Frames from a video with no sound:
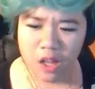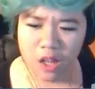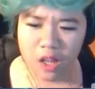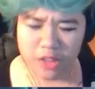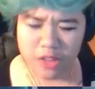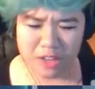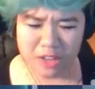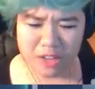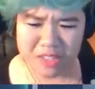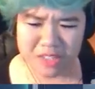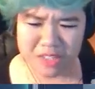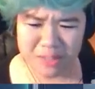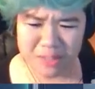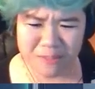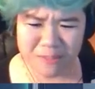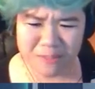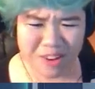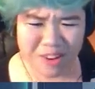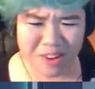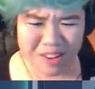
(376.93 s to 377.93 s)
There's
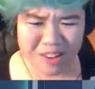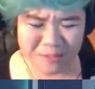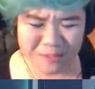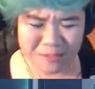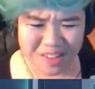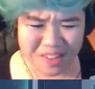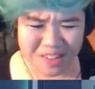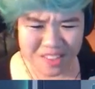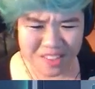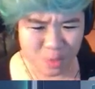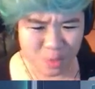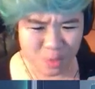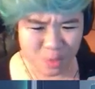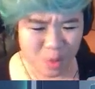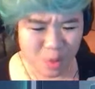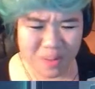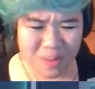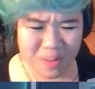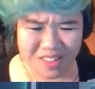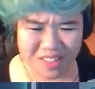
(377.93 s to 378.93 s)
some very advanced
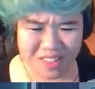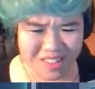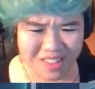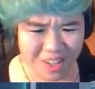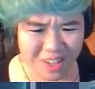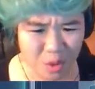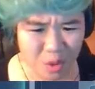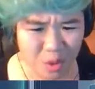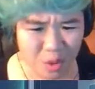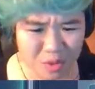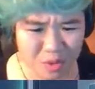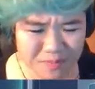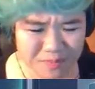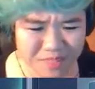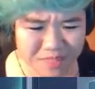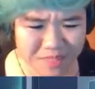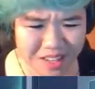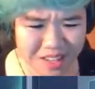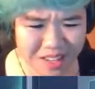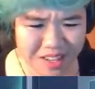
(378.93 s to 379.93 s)
equipment in here.
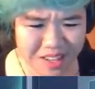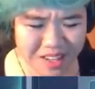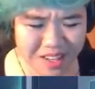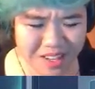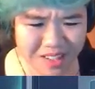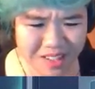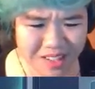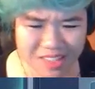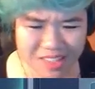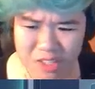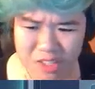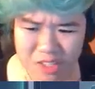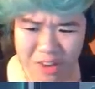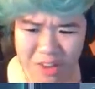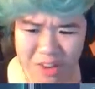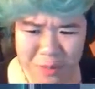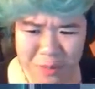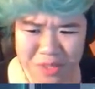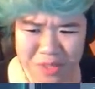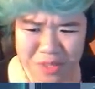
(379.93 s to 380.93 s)
And these
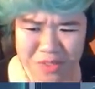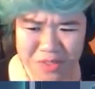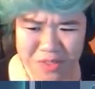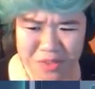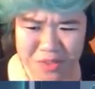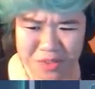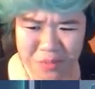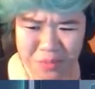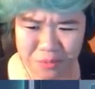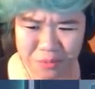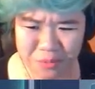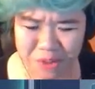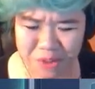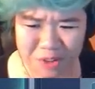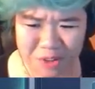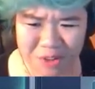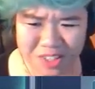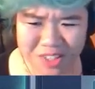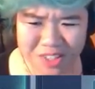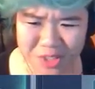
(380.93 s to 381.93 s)
documents look
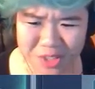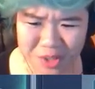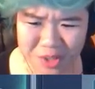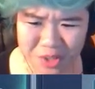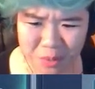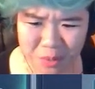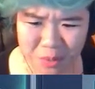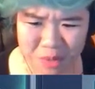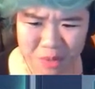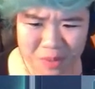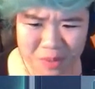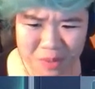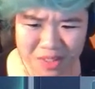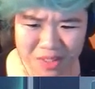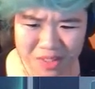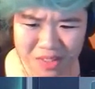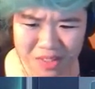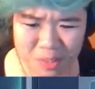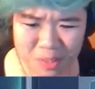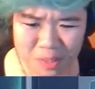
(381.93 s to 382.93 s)
fairly new.
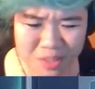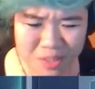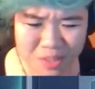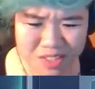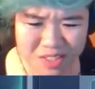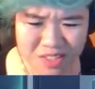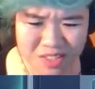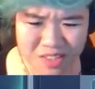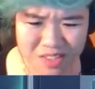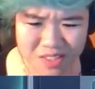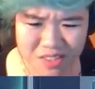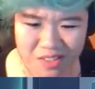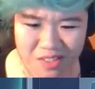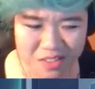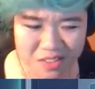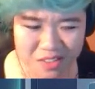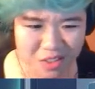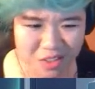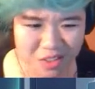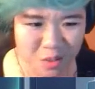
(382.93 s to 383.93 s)
Maybe this place is
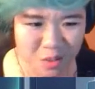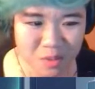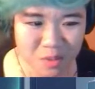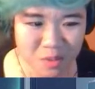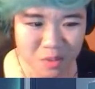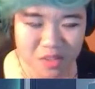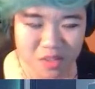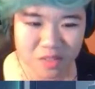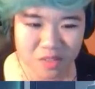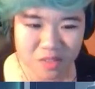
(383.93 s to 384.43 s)
still in use?